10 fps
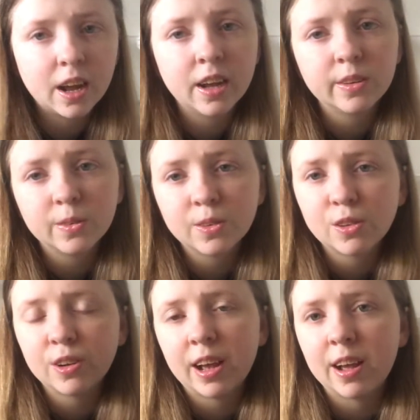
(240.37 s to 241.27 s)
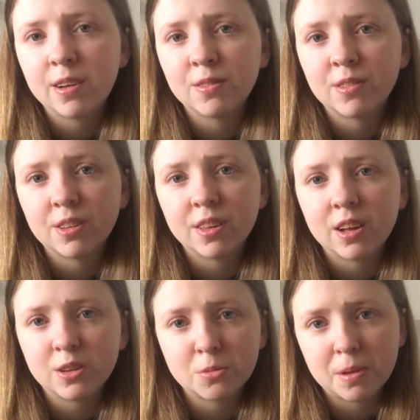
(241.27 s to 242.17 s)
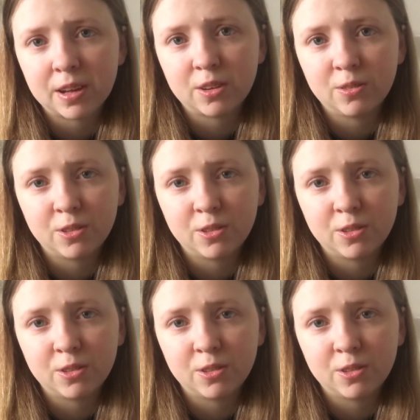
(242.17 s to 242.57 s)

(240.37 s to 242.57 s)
I also have The Hunchback of